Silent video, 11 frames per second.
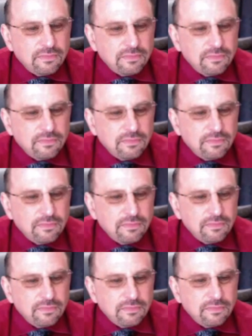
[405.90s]

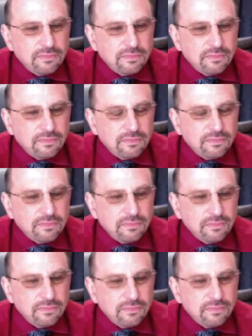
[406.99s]

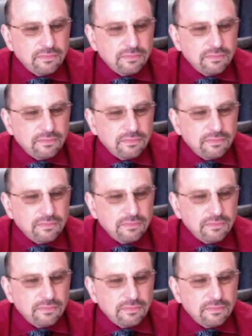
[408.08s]

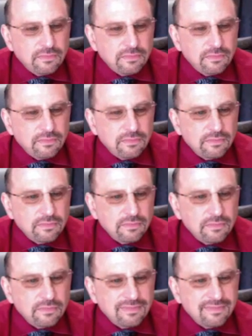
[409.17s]

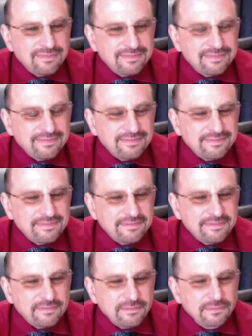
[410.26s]

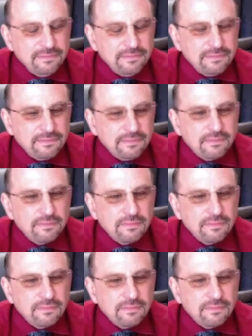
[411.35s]
No words are spoken by the person on screen.